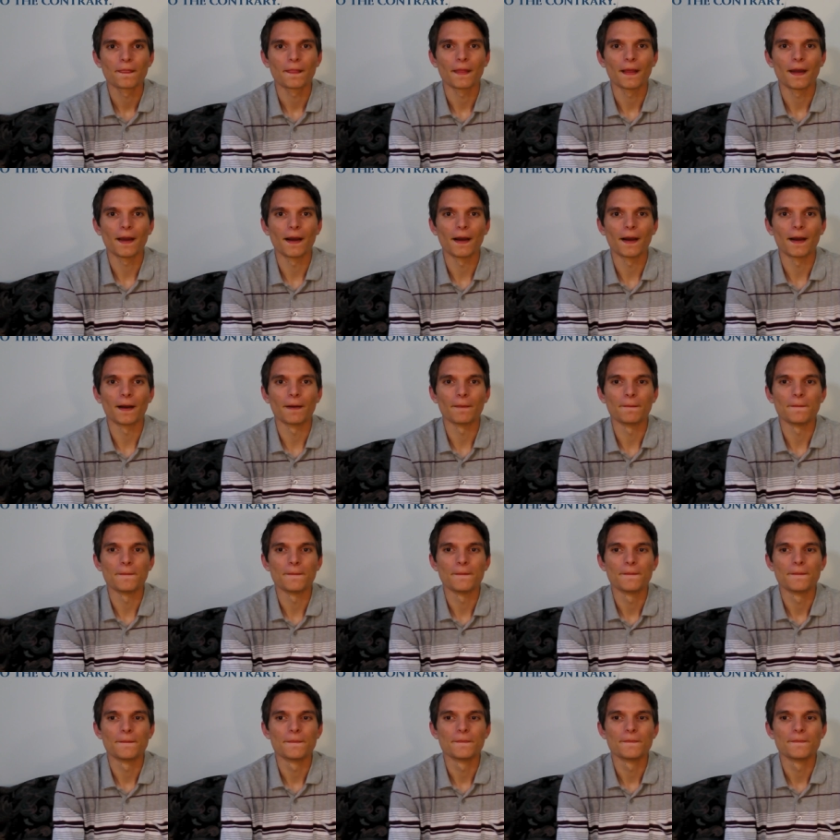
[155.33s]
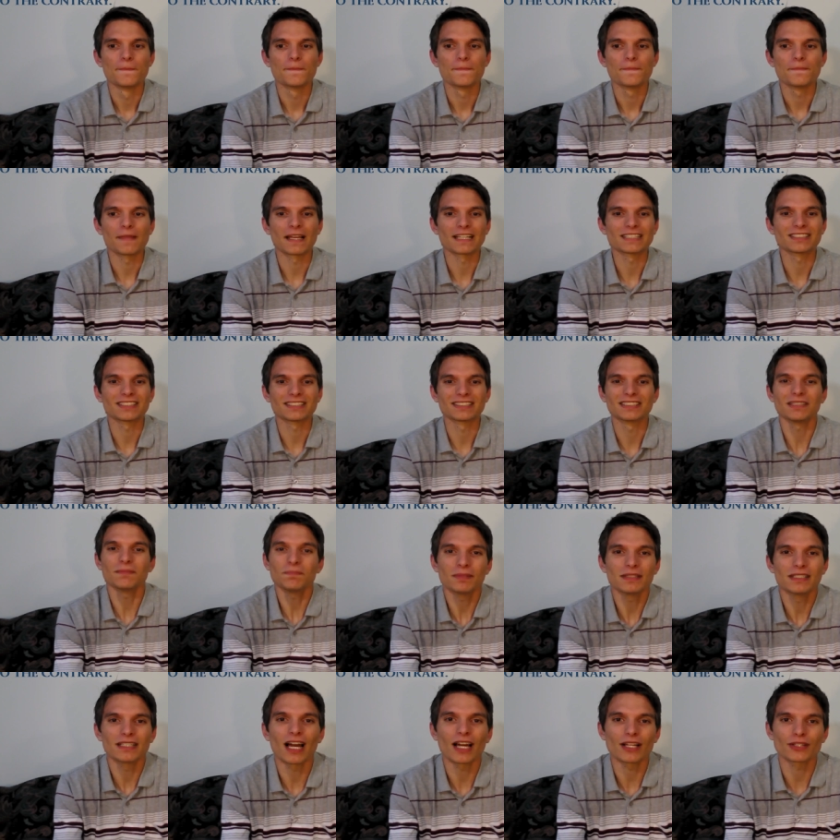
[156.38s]
Um, that's just
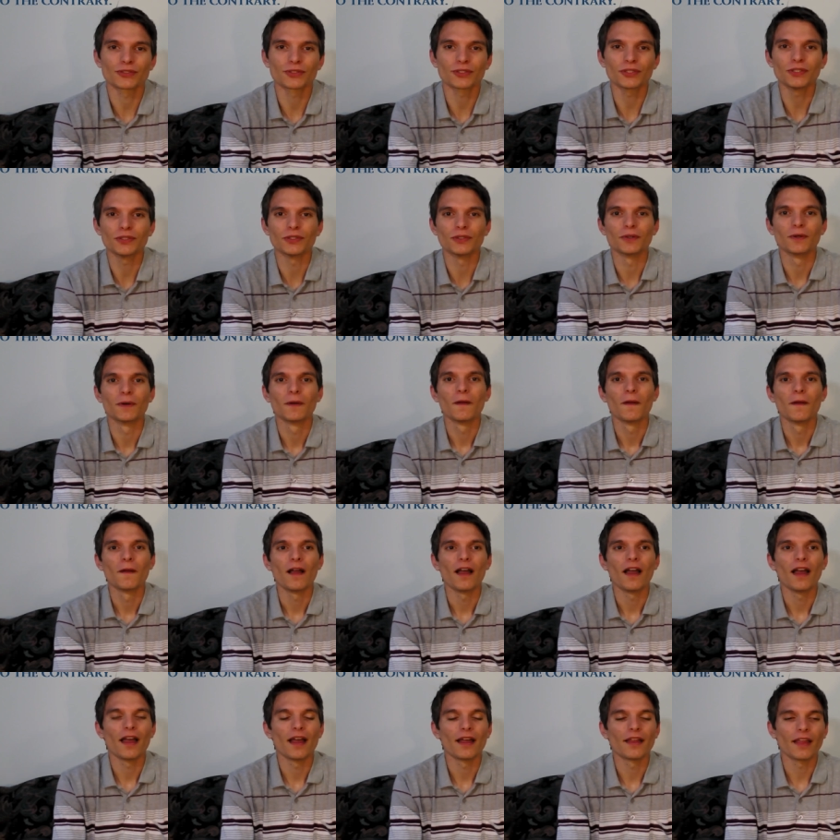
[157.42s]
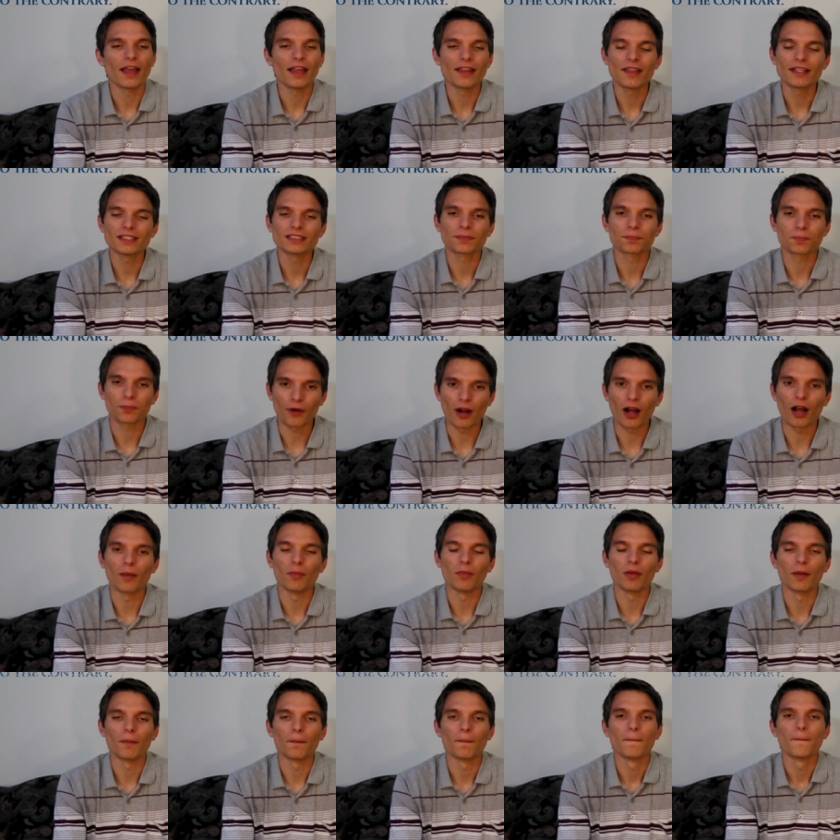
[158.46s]
simply not true. And, and that's a
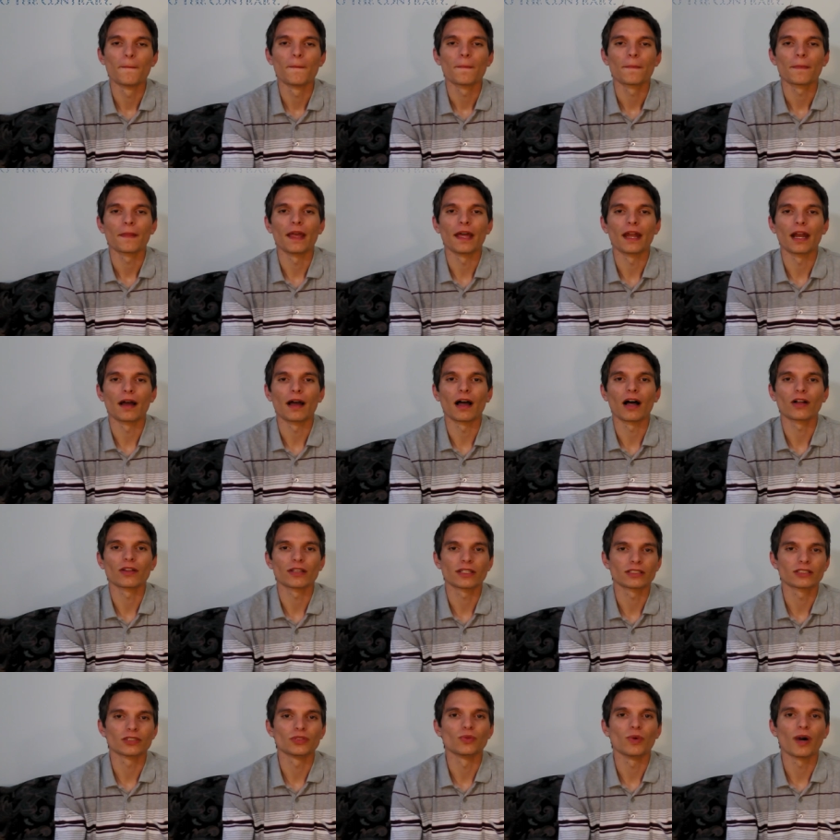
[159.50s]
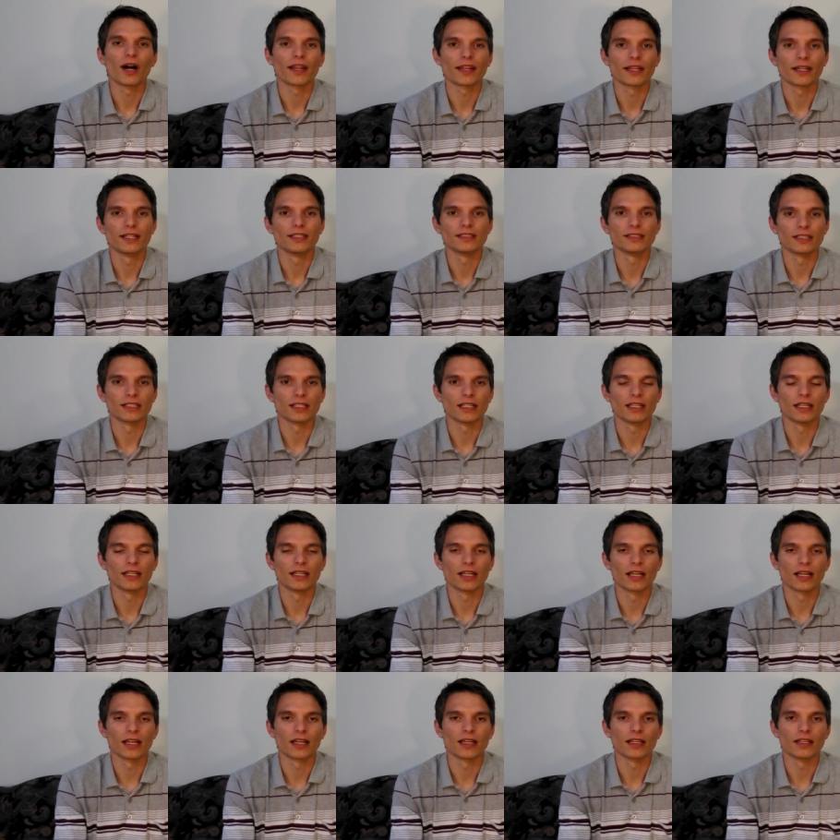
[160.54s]
problem. And I'll get to why that is in,
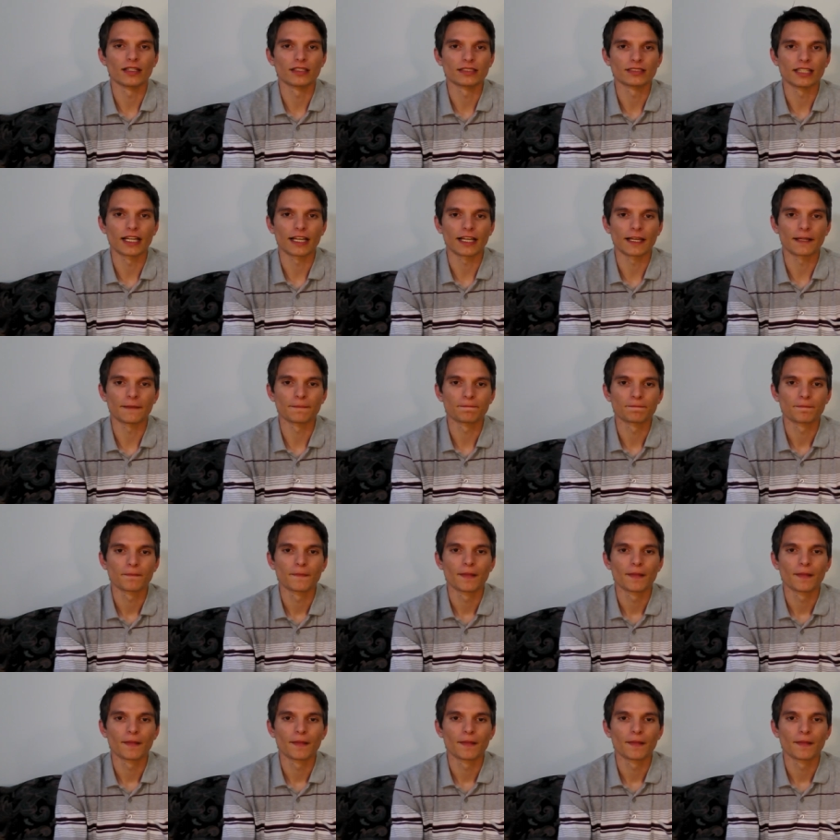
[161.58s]
uh, in a second.